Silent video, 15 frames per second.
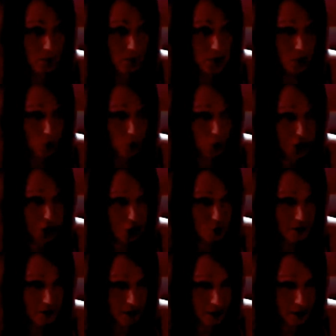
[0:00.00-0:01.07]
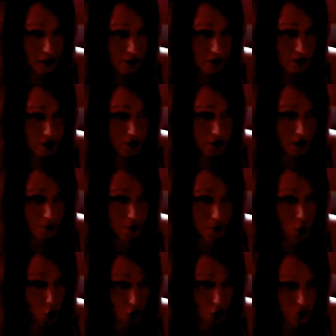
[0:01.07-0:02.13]
When you meet a
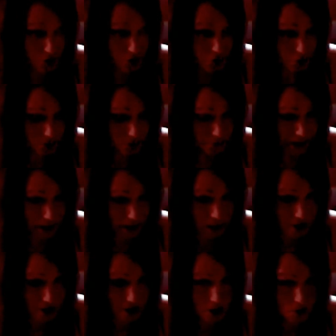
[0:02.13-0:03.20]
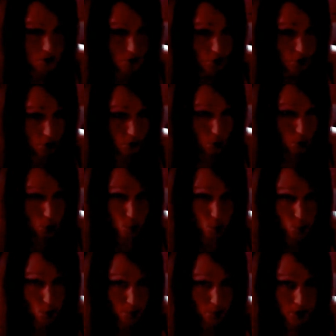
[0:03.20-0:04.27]
partner, man or
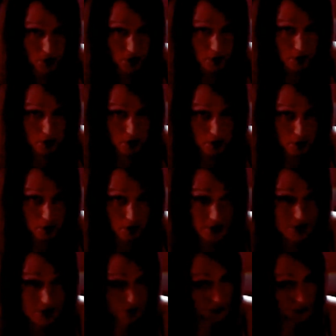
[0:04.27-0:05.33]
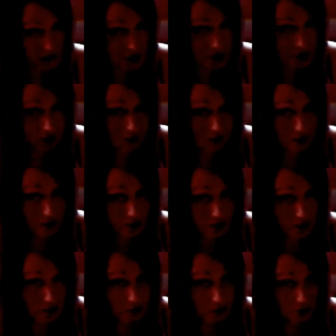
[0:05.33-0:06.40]
woman, especially
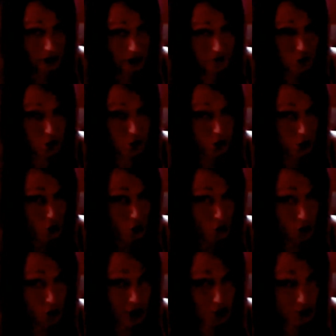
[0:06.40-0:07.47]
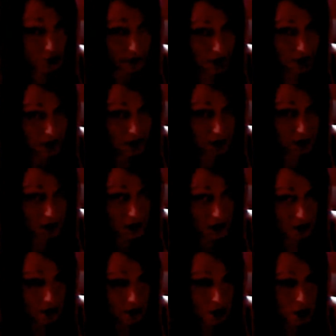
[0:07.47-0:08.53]
if you're a girl and you're meeting a
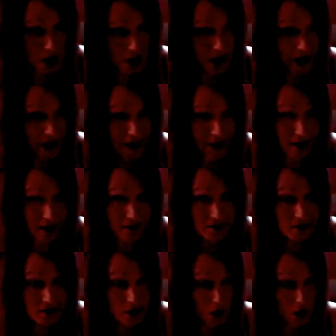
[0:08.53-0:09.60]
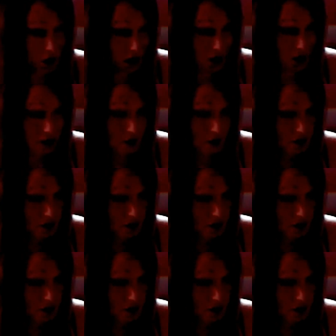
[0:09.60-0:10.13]
guy, it is not